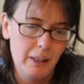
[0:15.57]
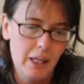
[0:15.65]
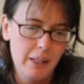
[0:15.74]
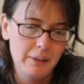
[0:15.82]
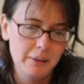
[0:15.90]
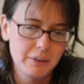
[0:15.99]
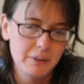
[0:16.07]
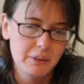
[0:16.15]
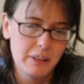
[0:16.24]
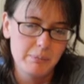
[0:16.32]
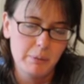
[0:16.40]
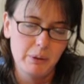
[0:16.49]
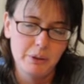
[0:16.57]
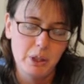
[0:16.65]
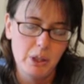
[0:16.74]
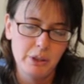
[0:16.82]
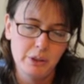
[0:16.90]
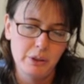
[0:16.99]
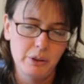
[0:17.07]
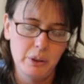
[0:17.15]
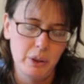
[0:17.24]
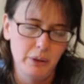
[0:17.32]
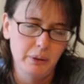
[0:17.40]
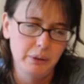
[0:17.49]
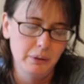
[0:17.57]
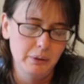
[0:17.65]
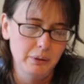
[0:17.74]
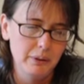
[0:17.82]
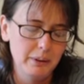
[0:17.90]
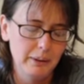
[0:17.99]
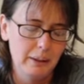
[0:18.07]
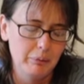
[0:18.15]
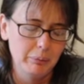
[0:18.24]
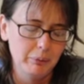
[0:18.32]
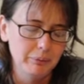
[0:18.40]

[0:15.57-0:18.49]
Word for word: I just kept on tossing and turning, couldn't sleep.